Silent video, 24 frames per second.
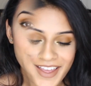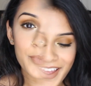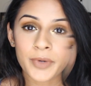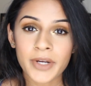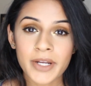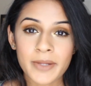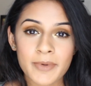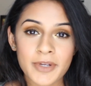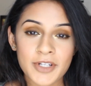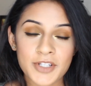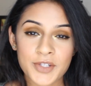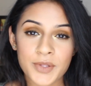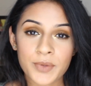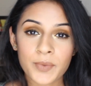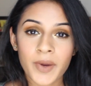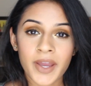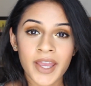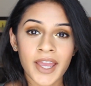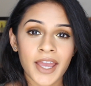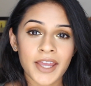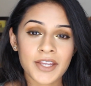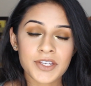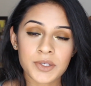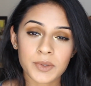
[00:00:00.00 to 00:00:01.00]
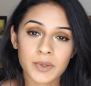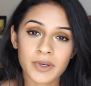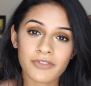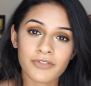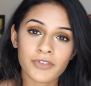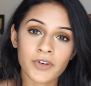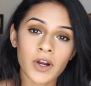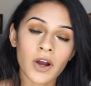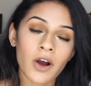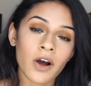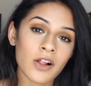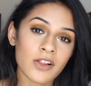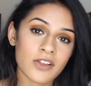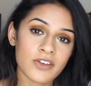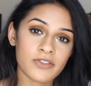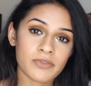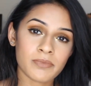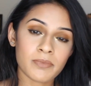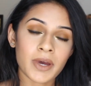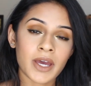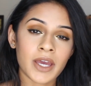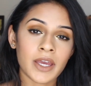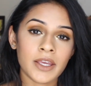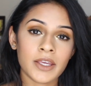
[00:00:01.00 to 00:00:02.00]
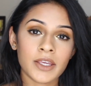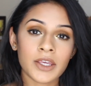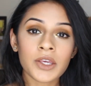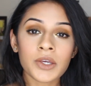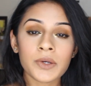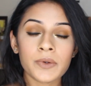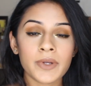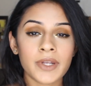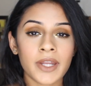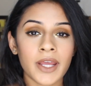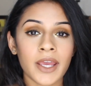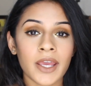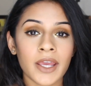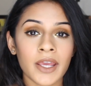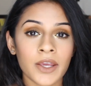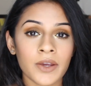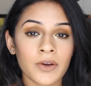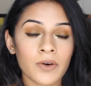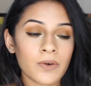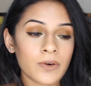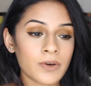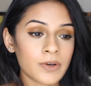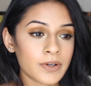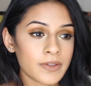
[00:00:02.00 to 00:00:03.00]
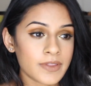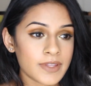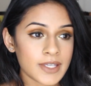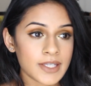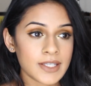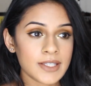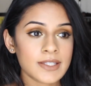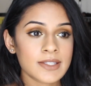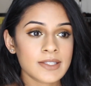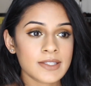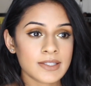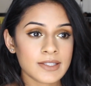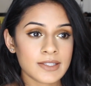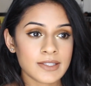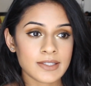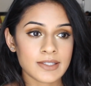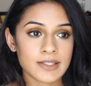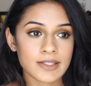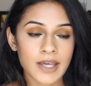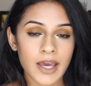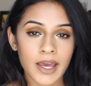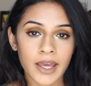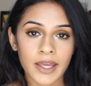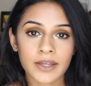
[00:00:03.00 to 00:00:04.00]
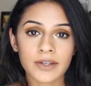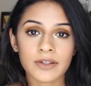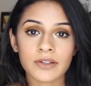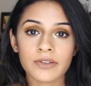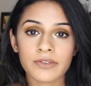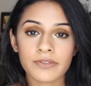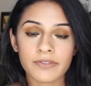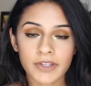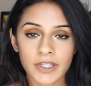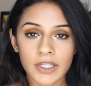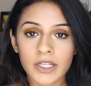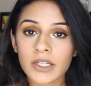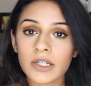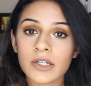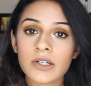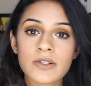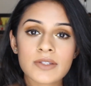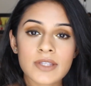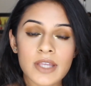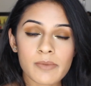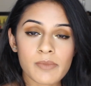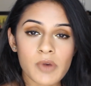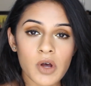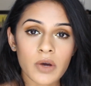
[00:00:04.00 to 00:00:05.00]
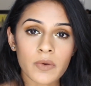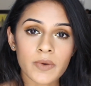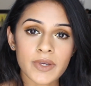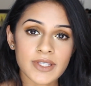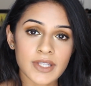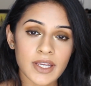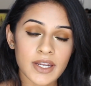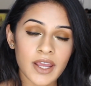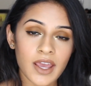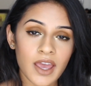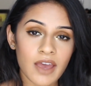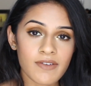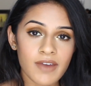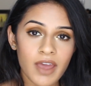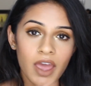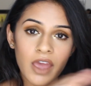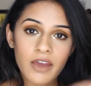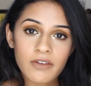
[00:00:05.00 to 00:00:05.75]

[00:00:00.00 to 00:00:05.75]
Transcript: Pretty much the way I do it for all of my Q&A or these style videos, I'm always gonna have